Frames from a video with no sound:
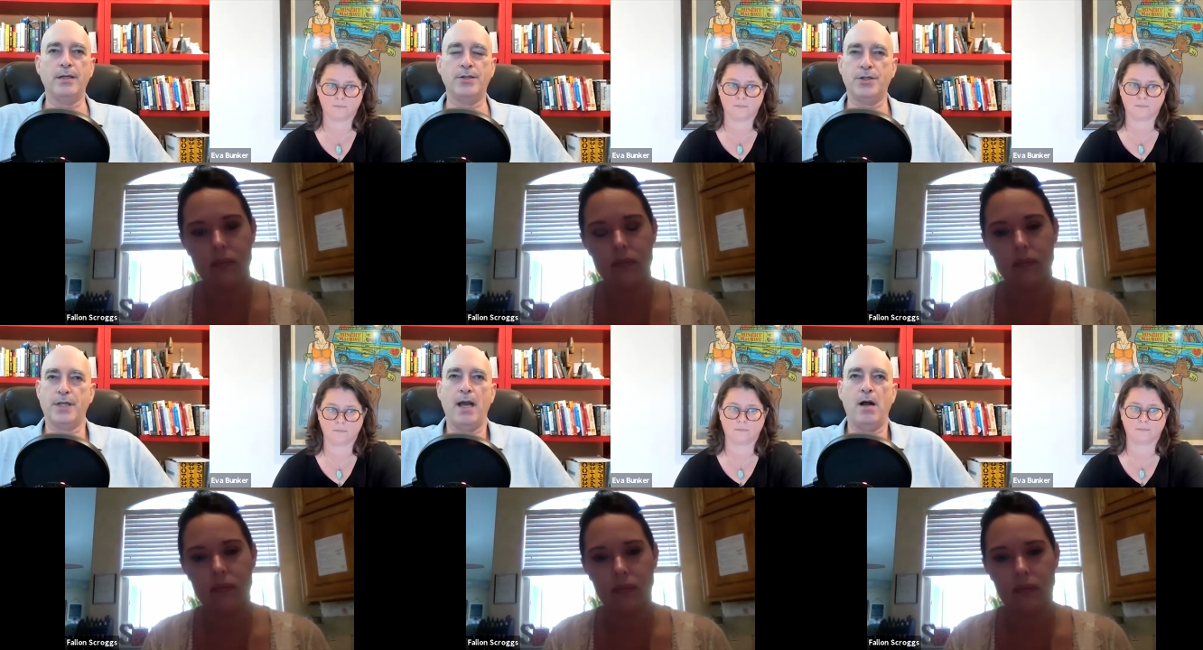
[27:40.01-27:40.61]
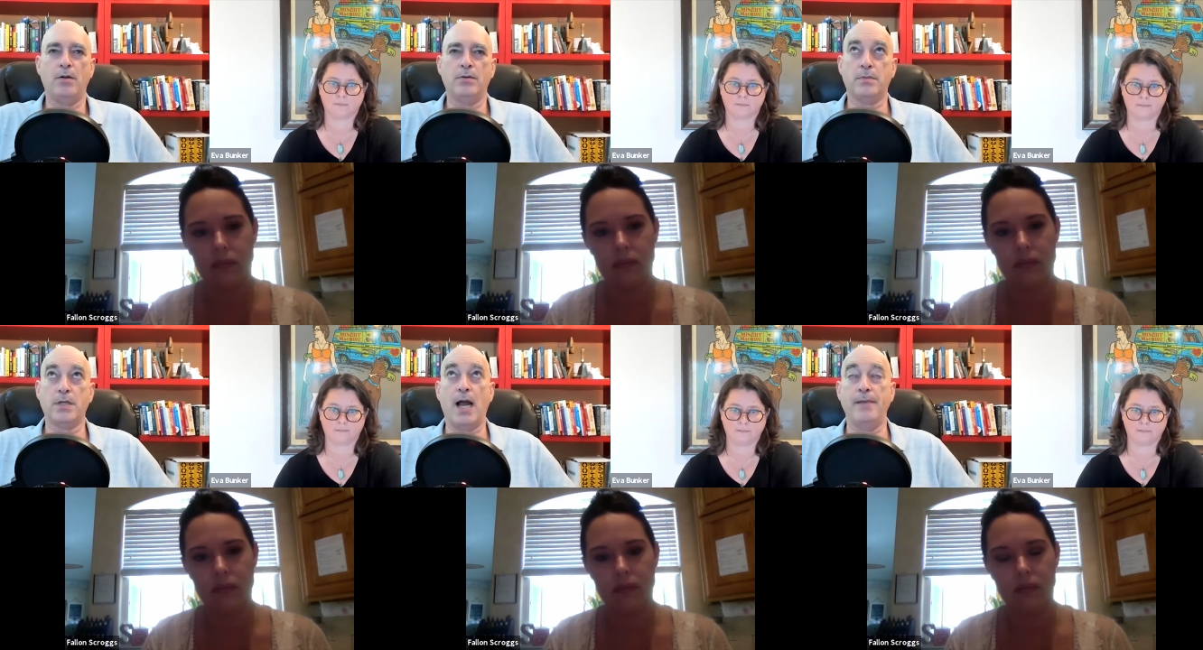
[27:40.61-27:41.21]
Speaker 1: scale
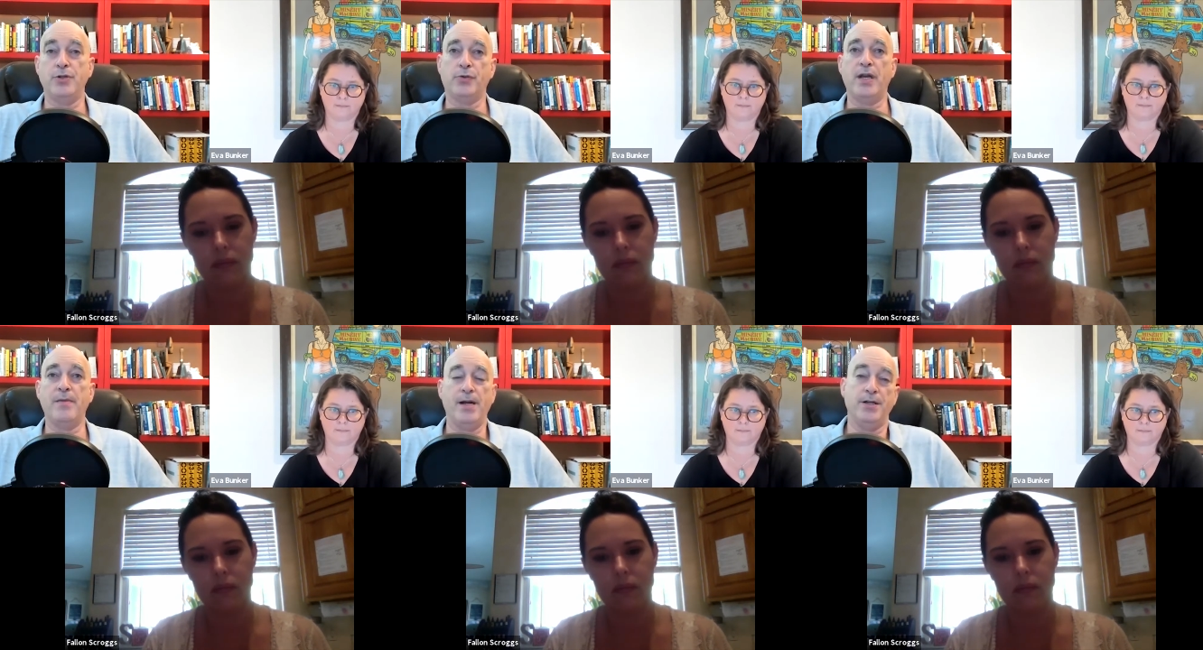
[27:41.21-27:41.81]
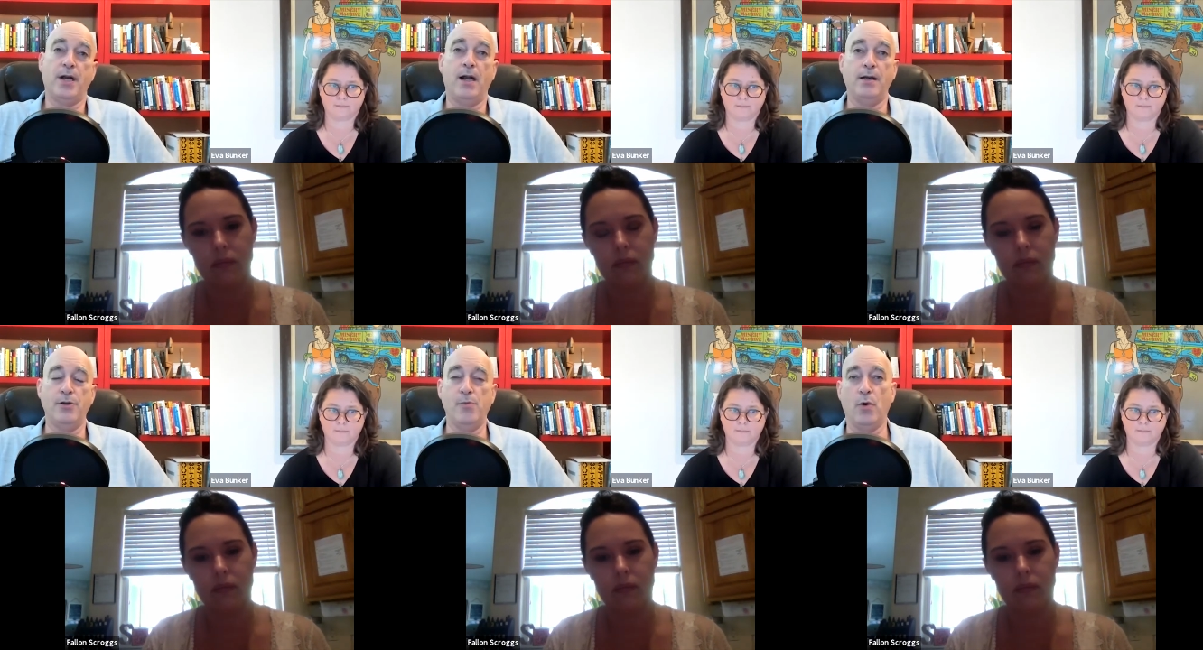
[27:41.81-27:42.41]
times three by just
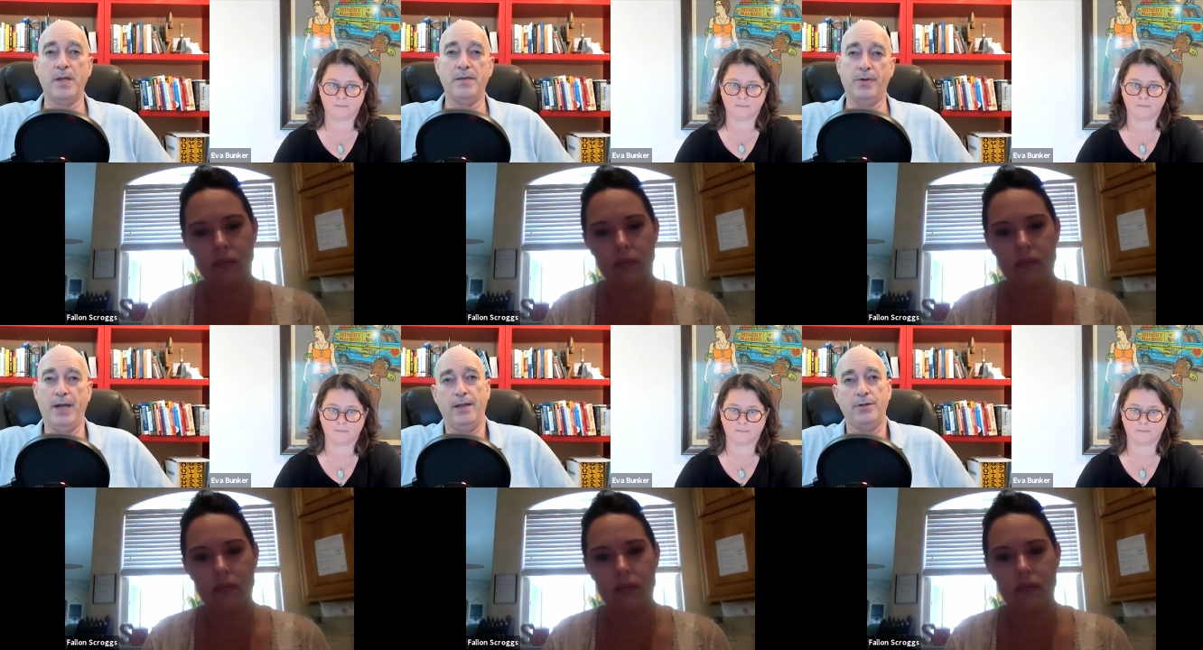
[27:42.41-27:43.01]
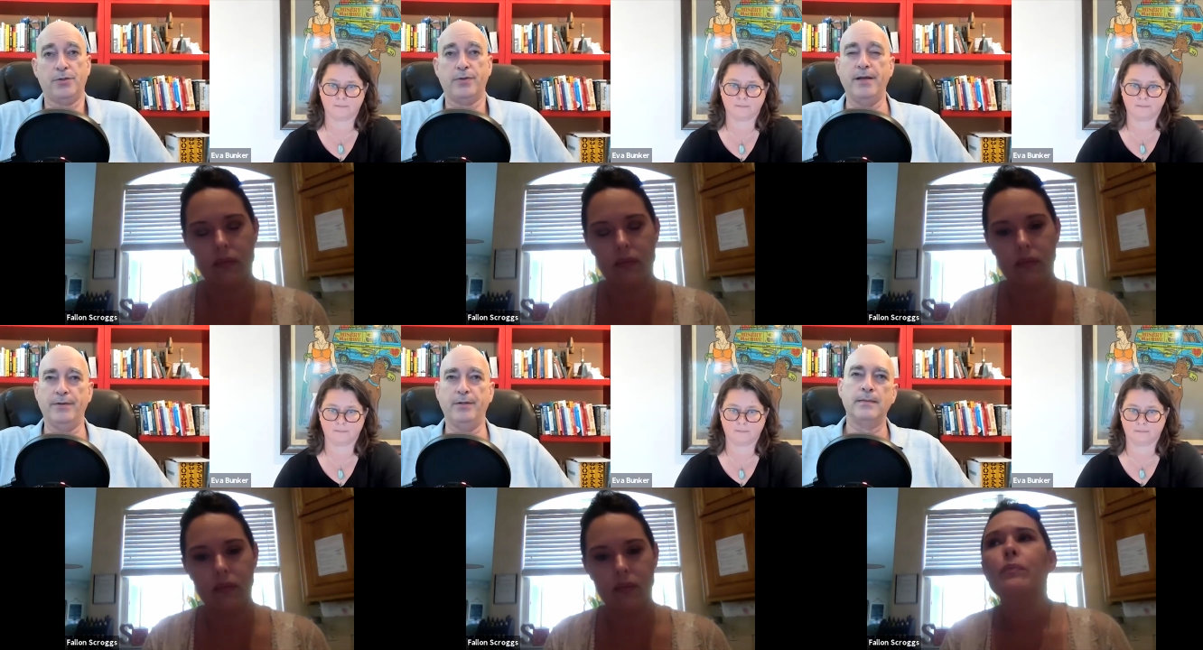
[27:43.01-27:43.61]
hiring two more people. Now there's three
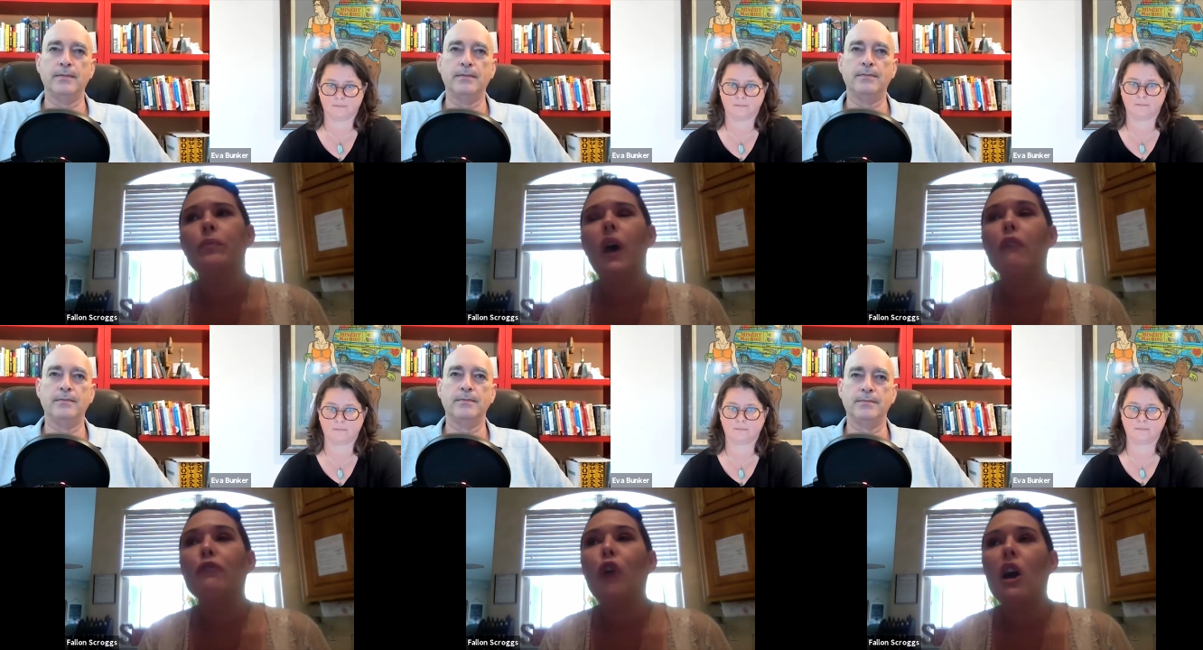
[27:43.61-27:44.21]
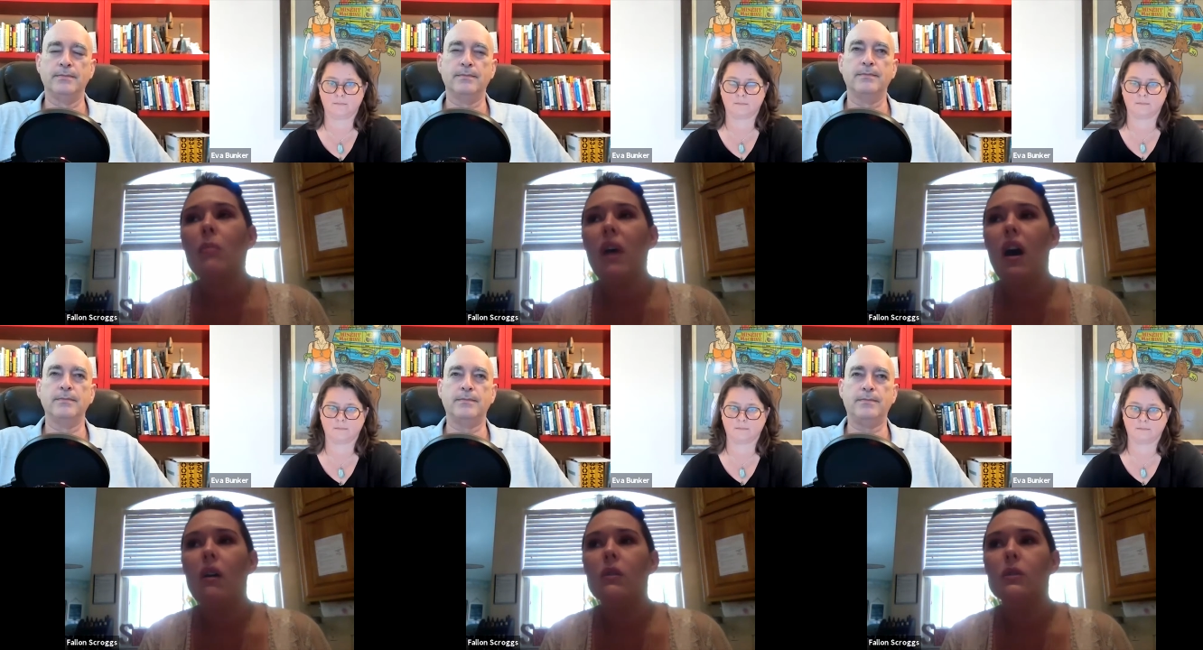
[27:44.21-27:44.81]
of them.
Speaker 2: I've thought
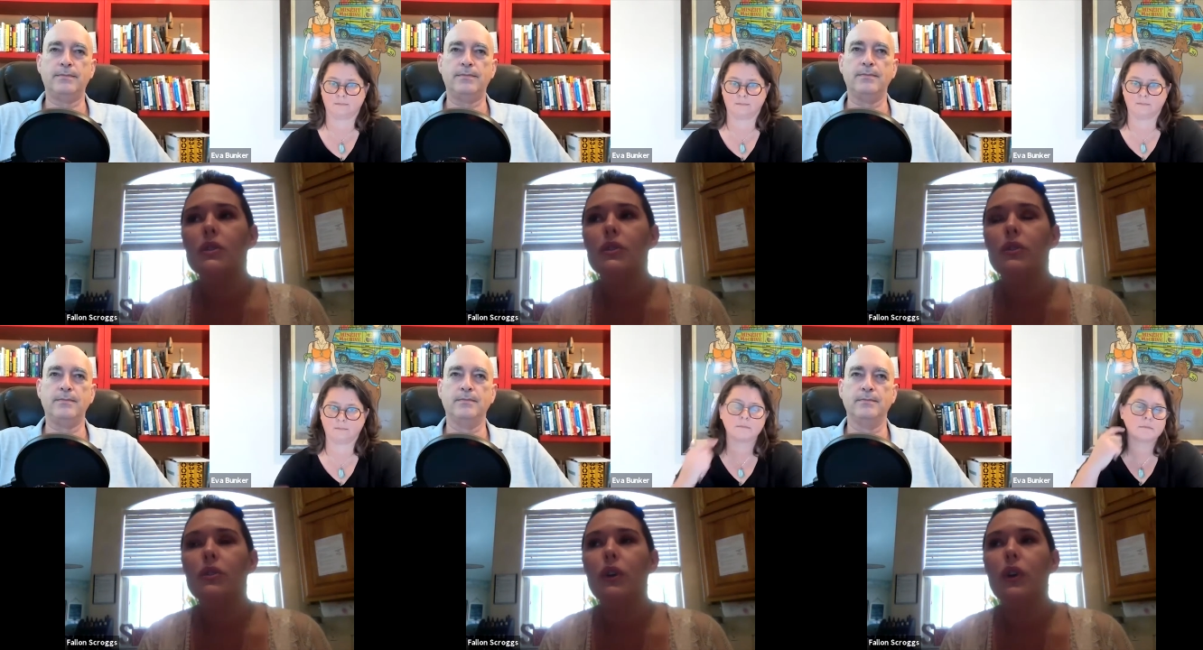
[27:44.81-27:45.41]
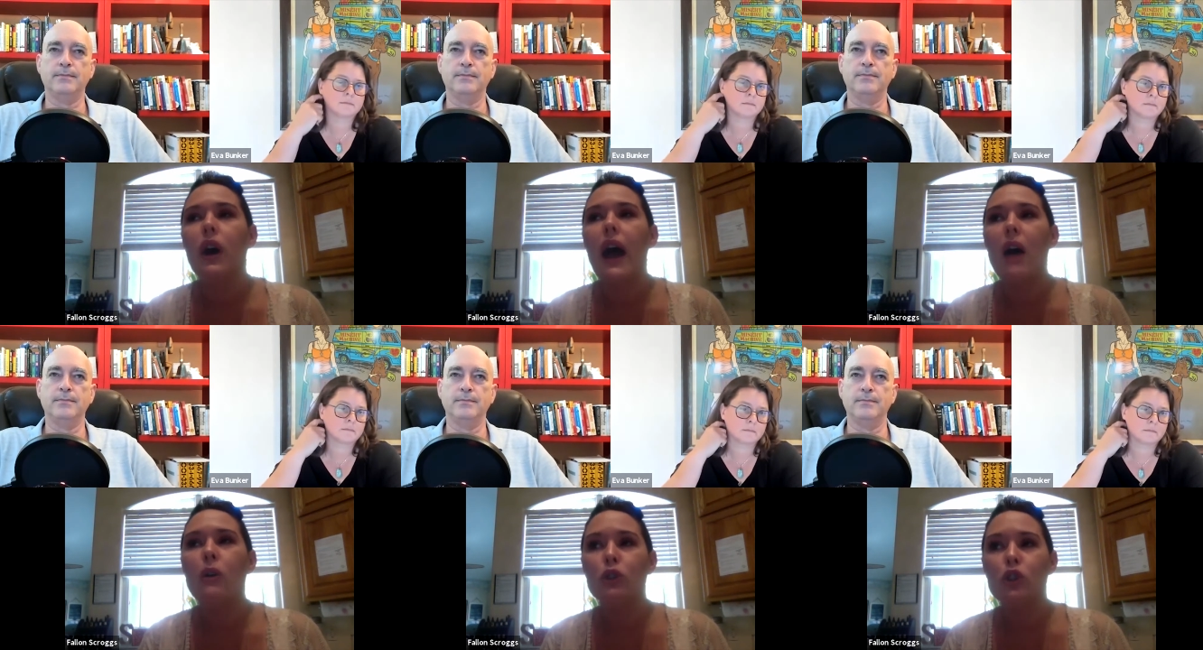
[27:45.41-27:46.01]
about
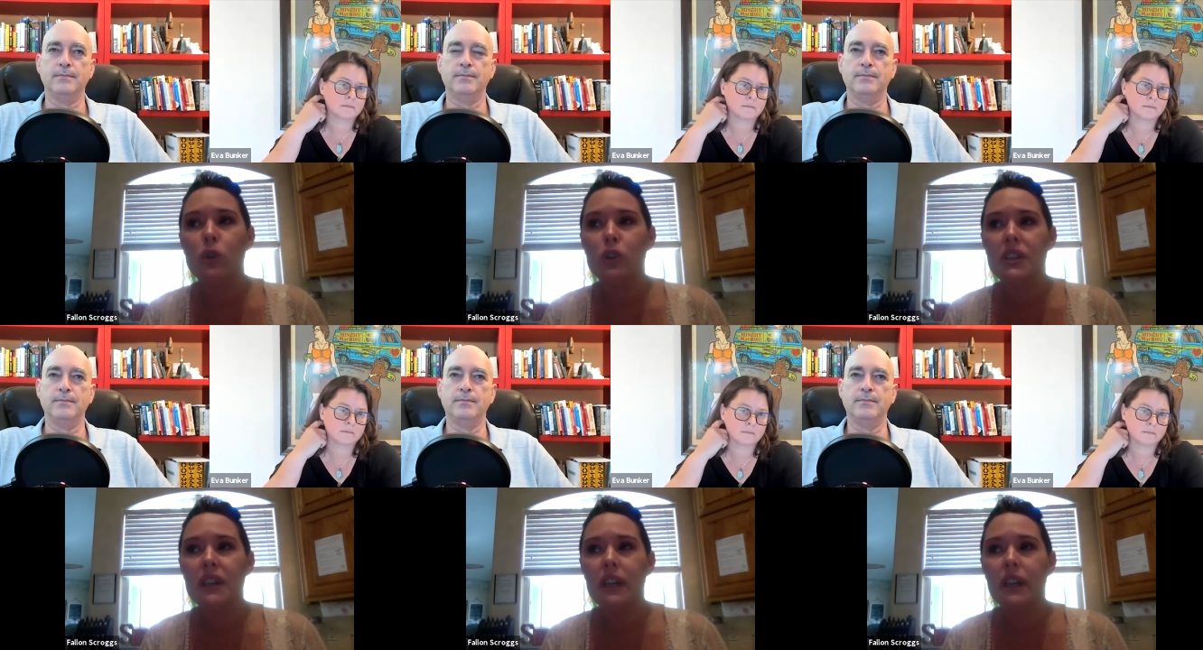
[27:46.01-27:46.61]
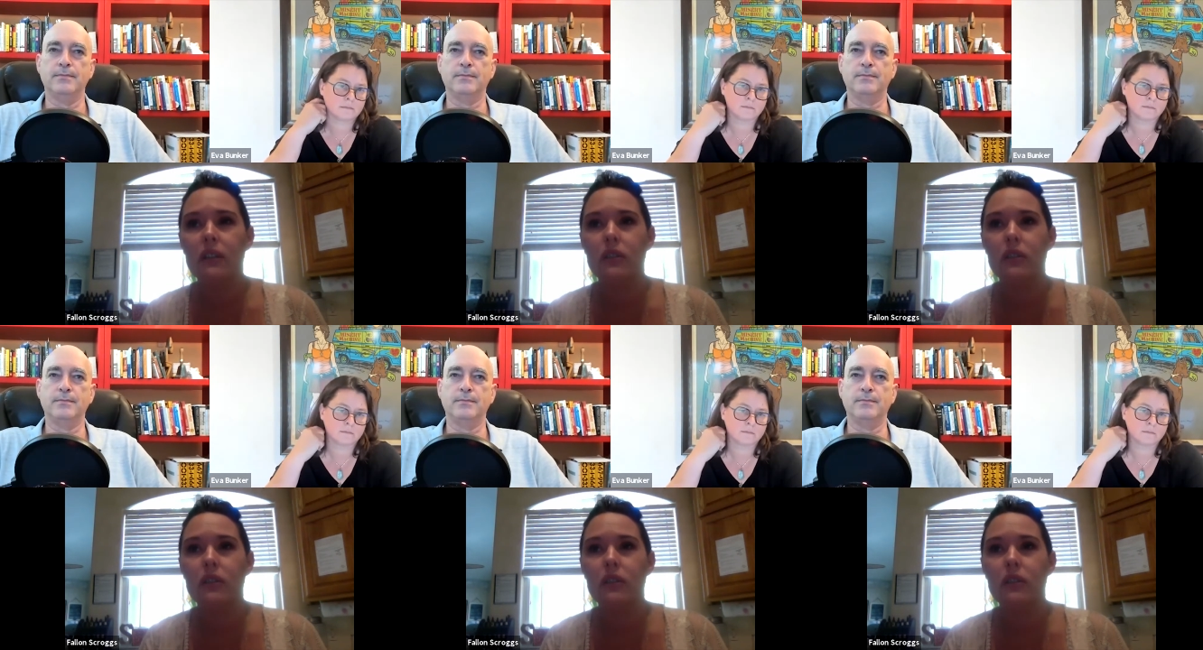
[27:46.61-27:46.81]
outsourcing it